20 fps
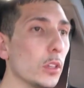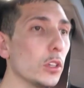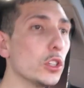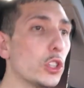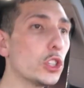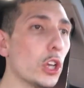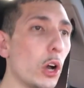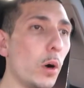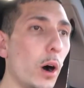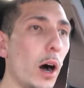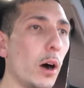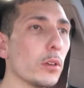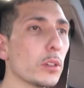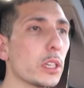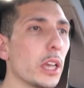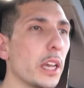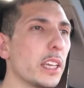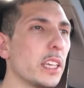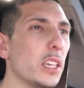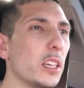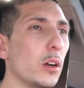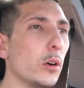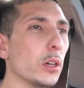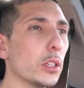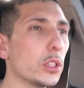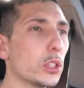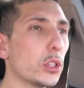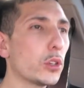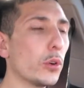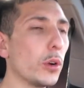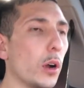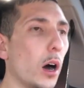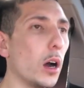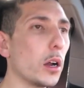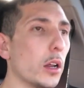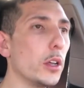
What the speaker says: So I was like, you know what, screw it. I'm